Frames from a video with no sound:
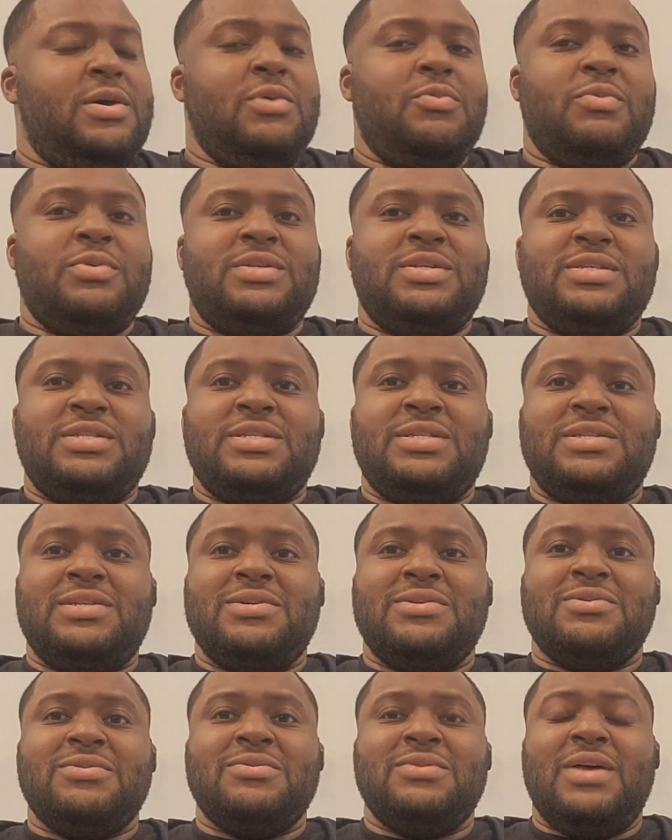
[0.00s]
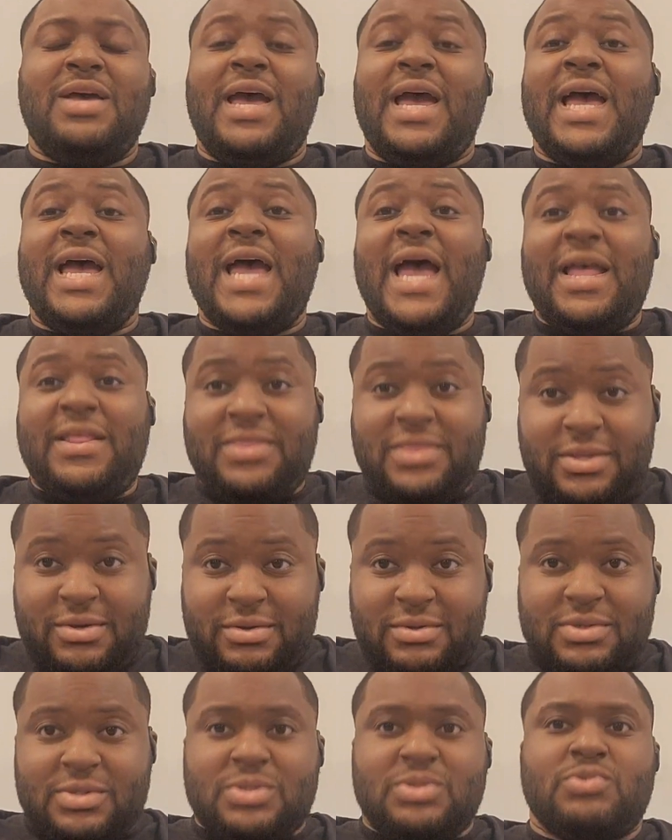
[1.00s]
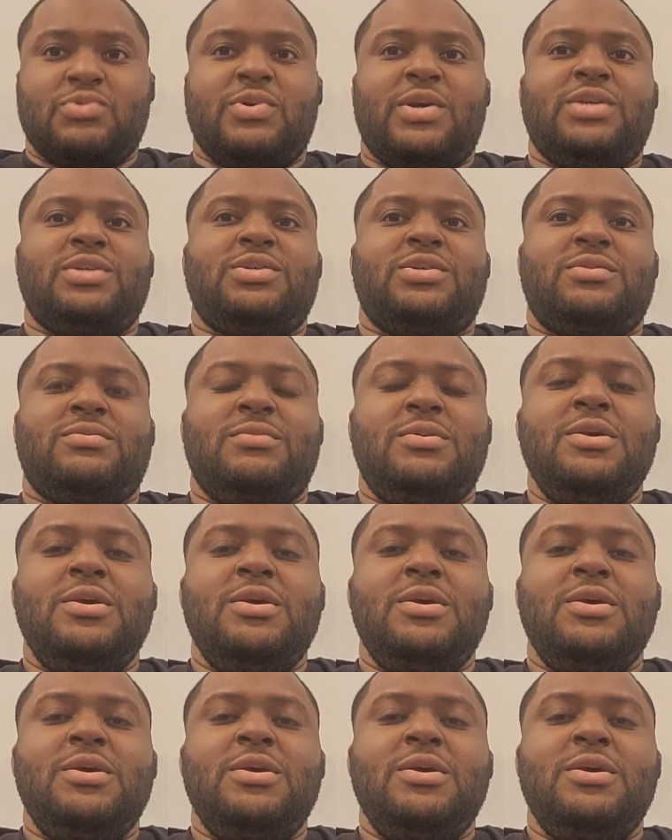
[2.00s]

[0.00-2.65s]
which is still at their discretion.